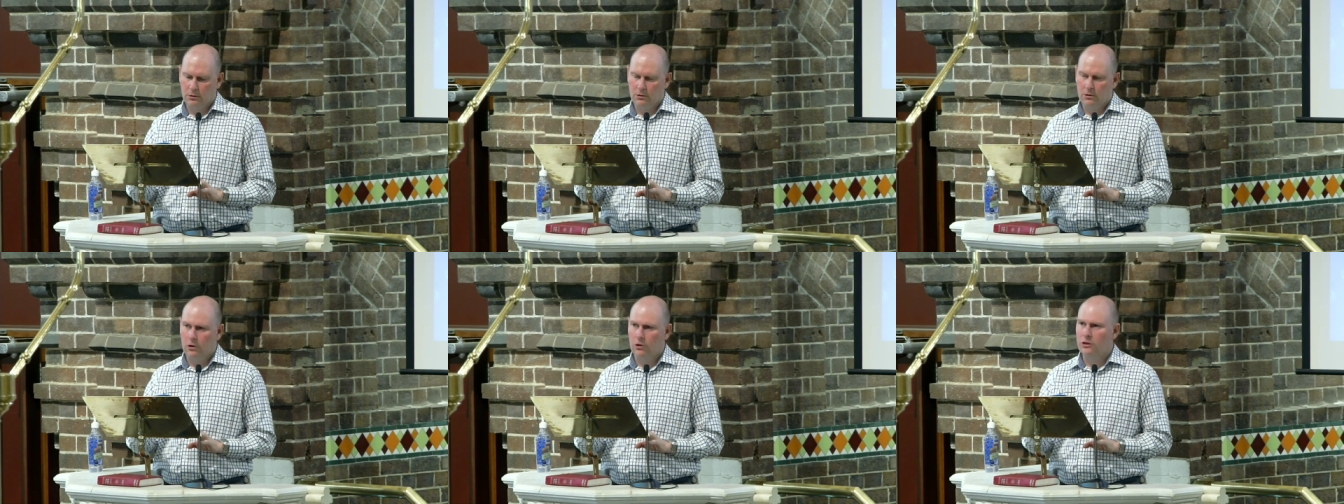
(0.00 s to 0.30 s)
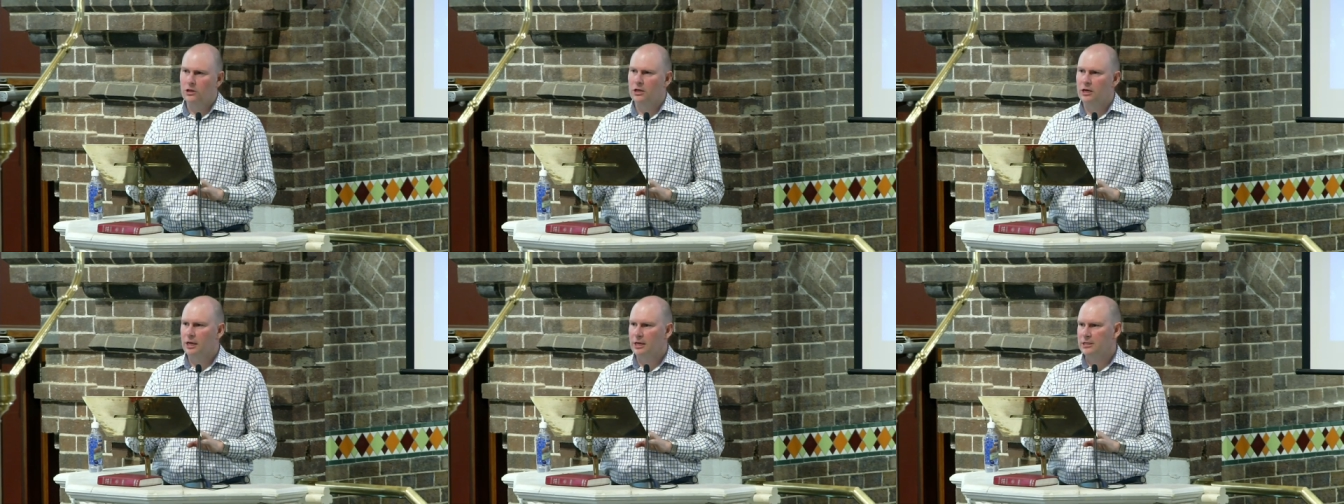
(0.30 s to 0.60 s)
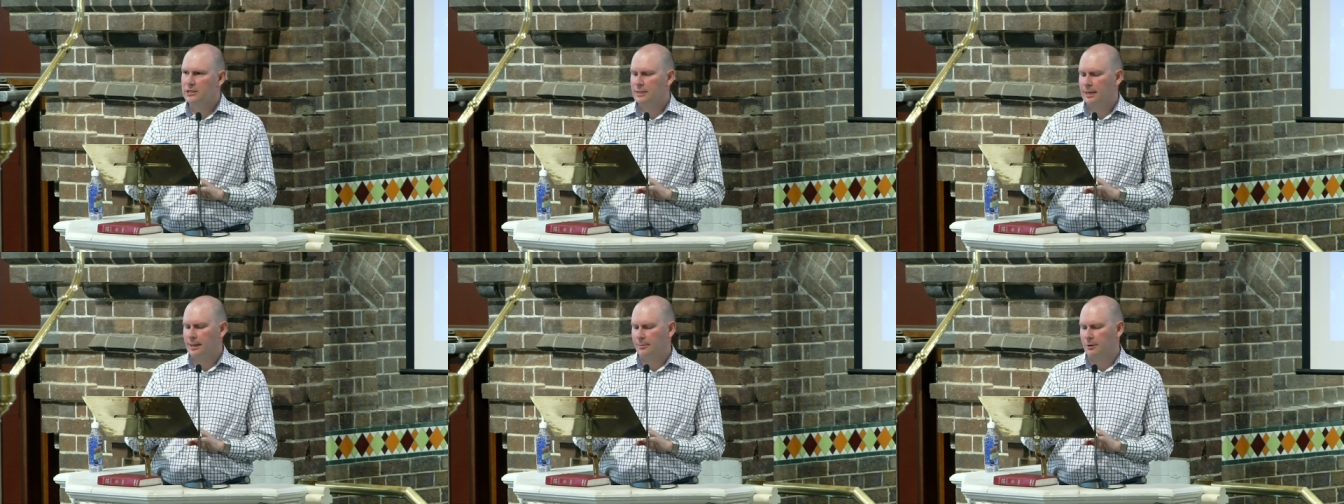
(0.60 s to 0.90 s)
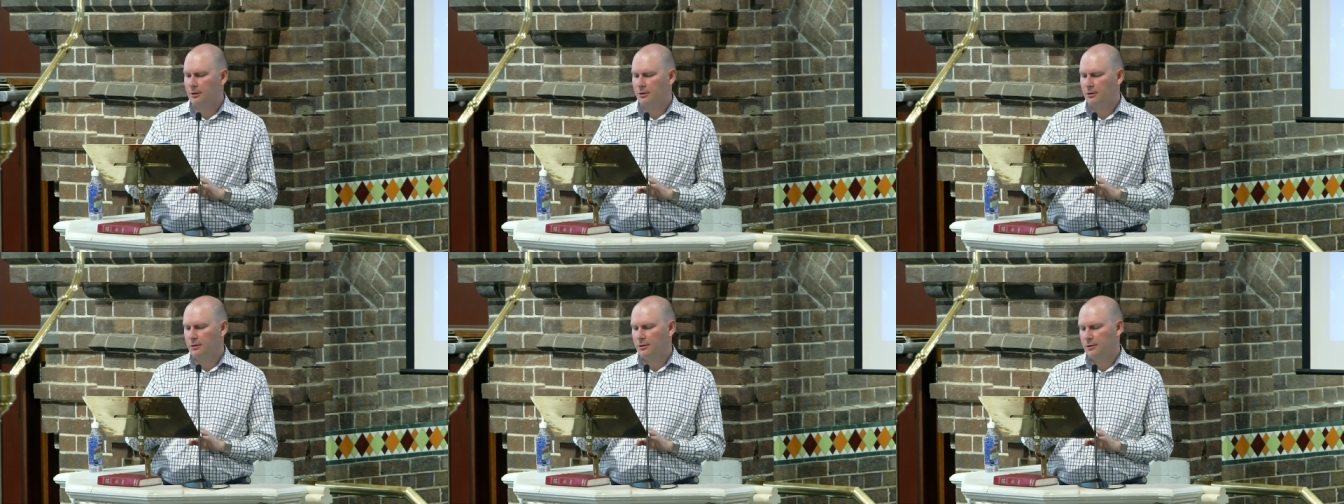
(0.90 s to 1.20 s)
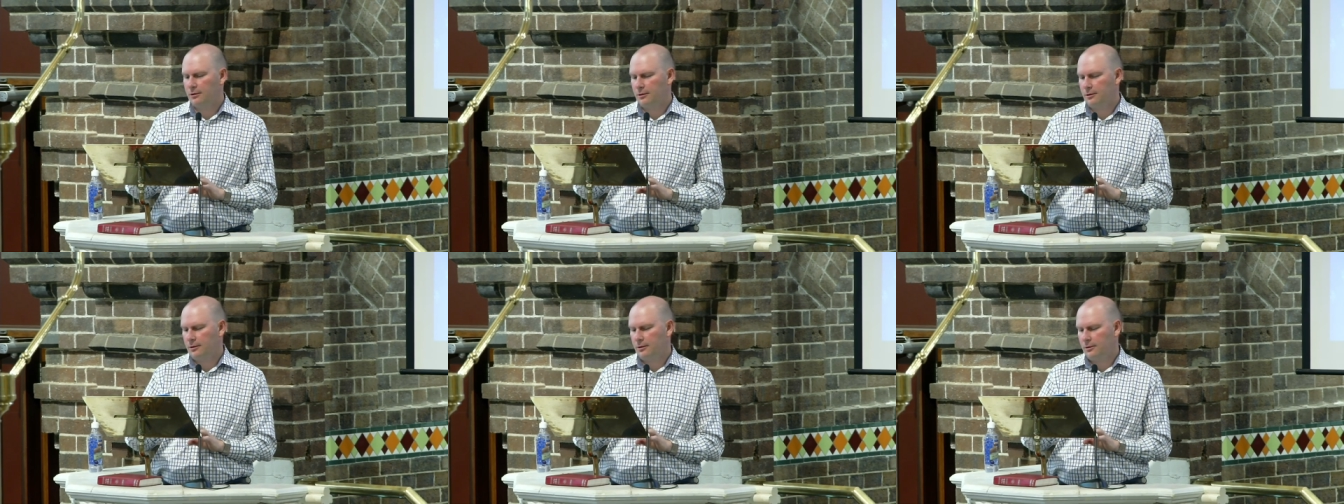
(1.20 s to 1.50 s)
On the next Sabbath,
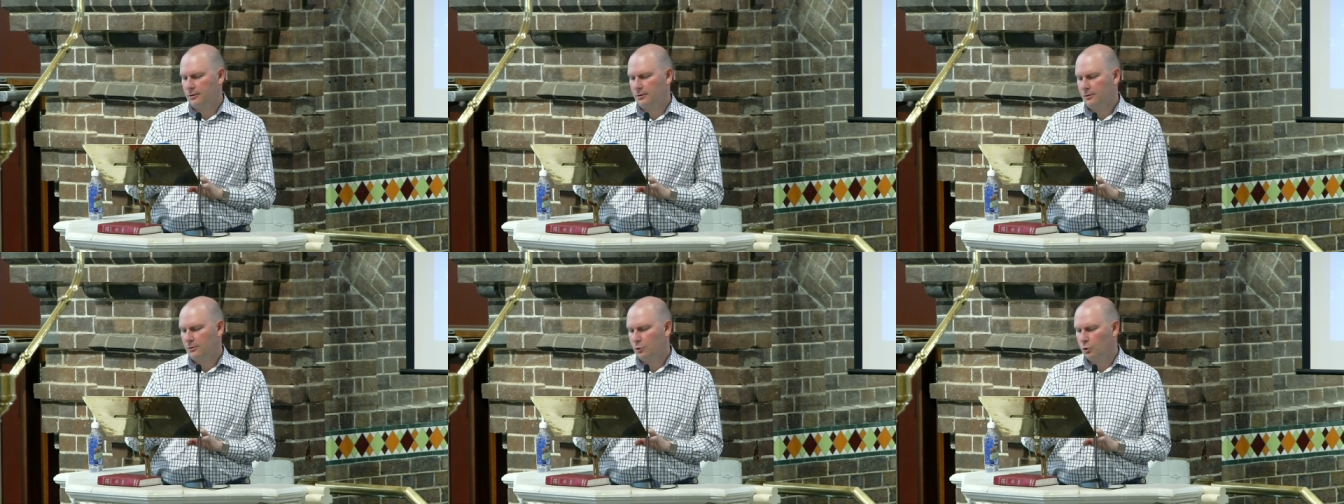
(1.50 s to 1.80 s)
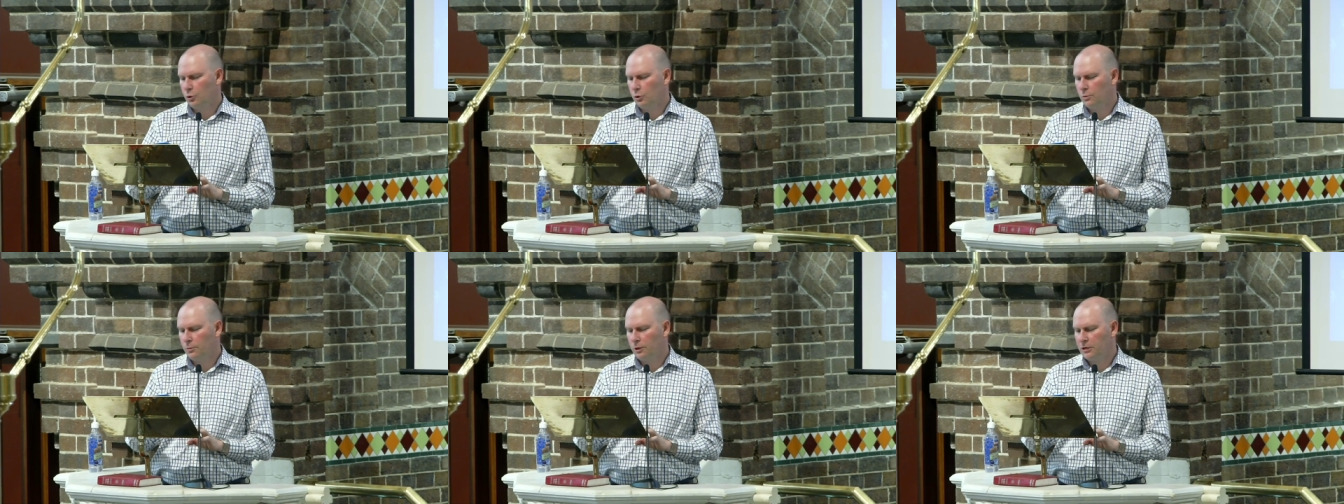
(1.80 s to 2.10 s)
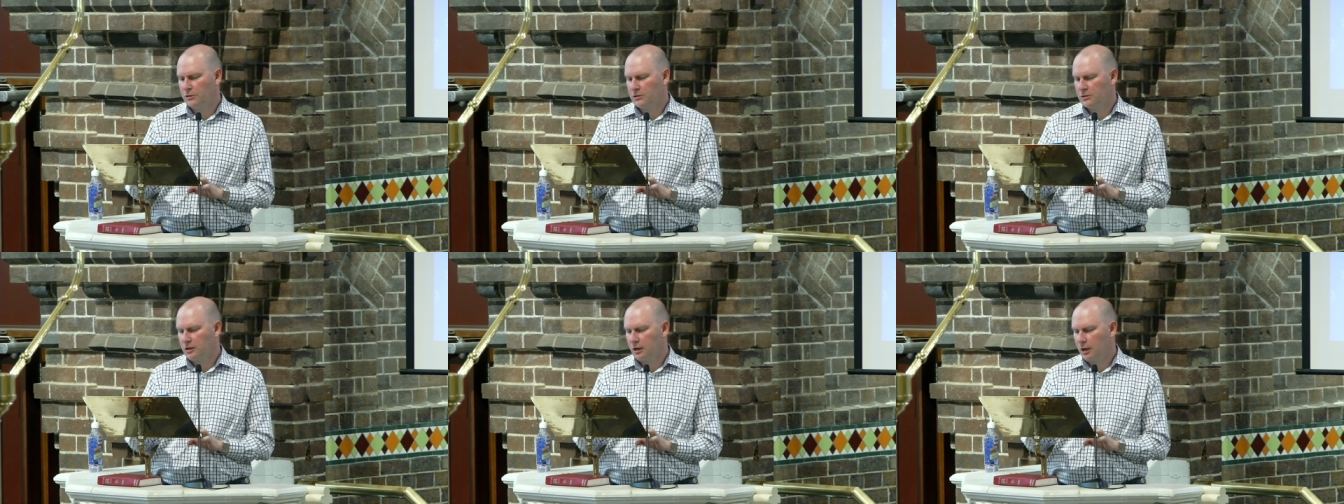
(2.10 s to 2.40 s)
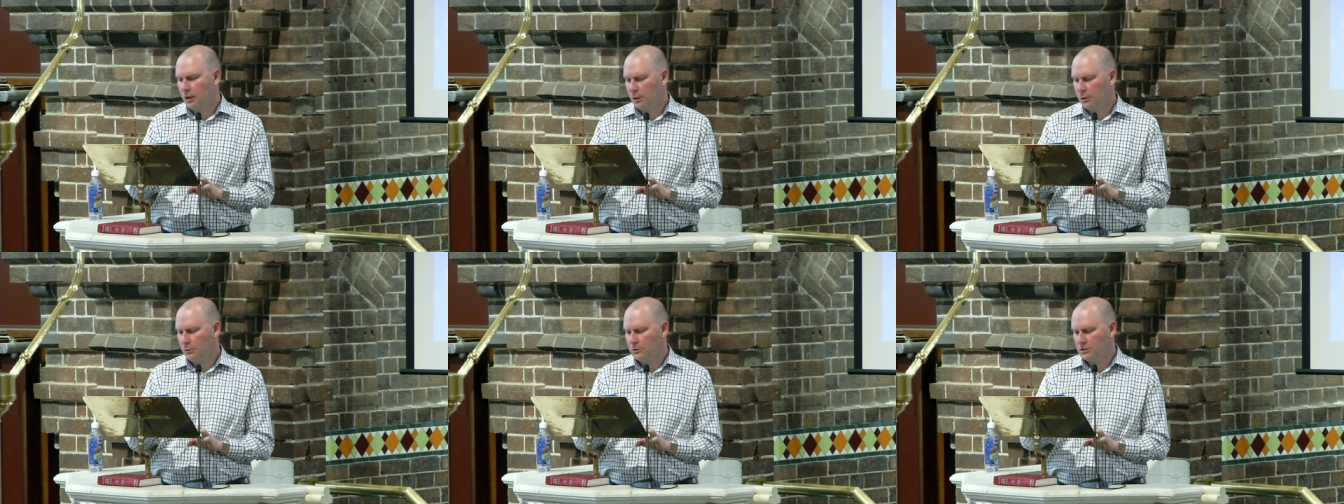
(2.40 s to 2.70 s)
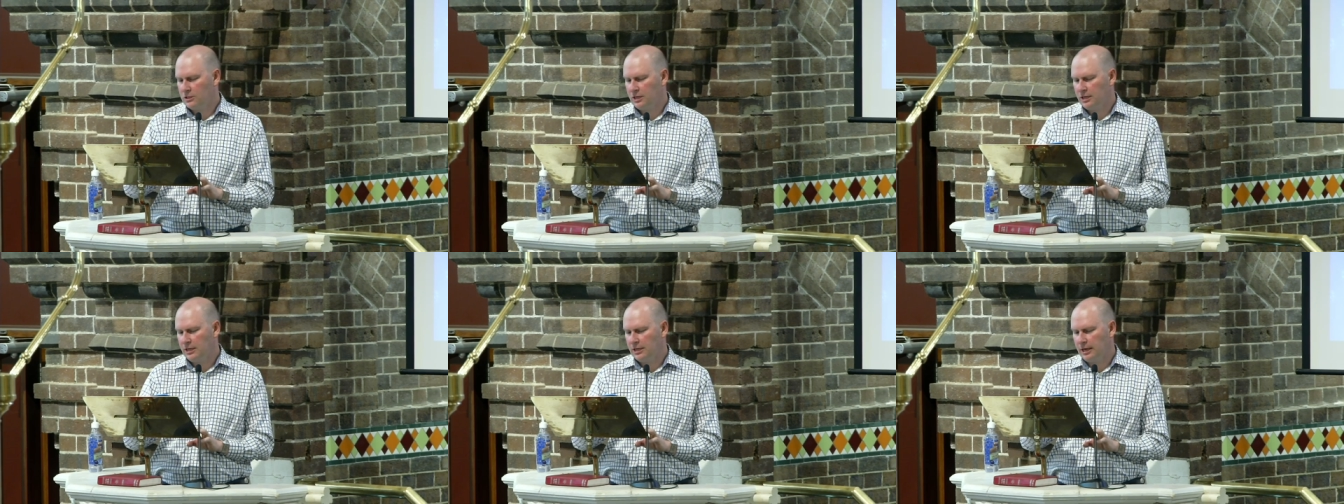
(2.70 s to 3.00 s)
almost the whole
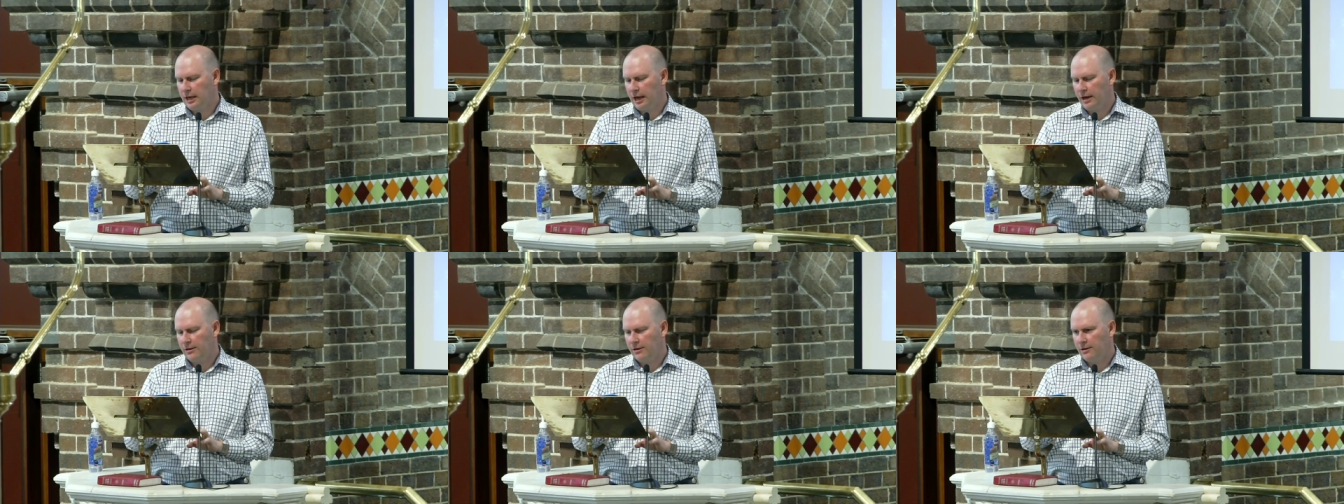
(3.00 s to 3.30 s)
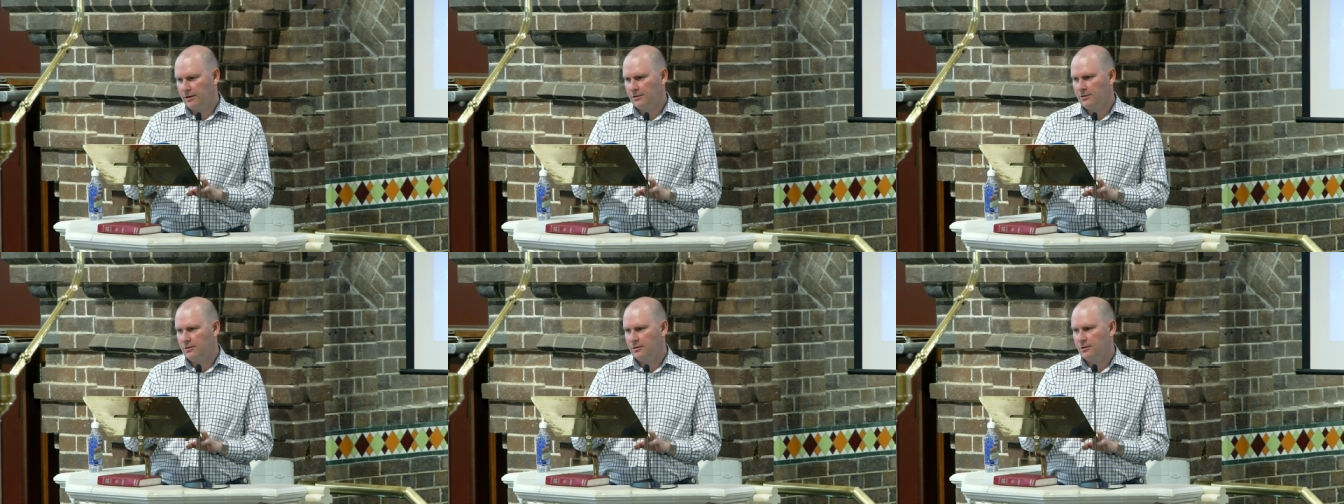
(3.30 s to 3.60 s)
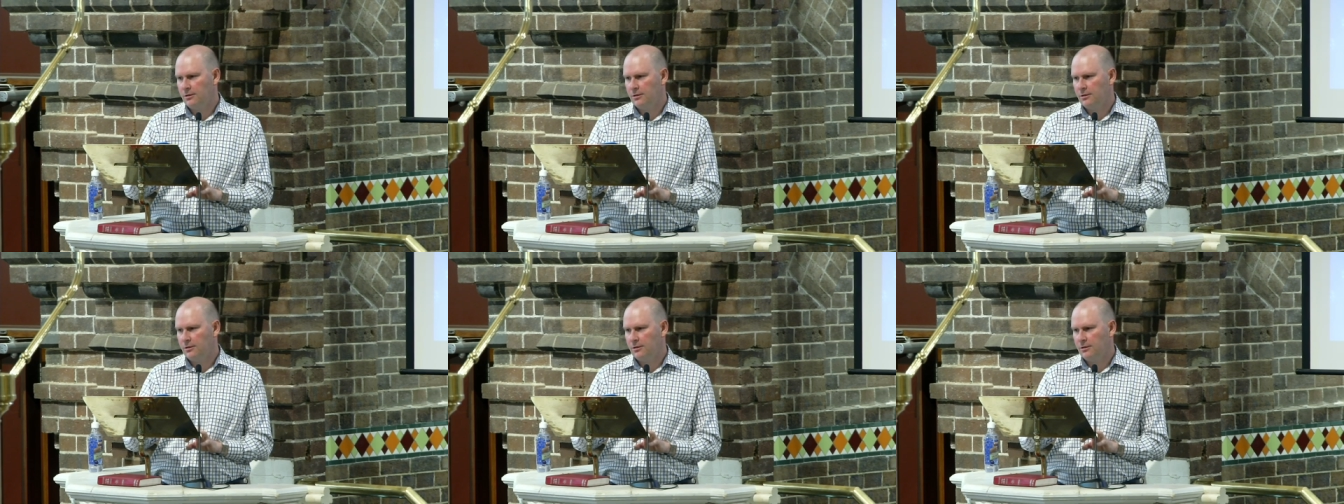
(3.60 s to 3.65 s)
city gathered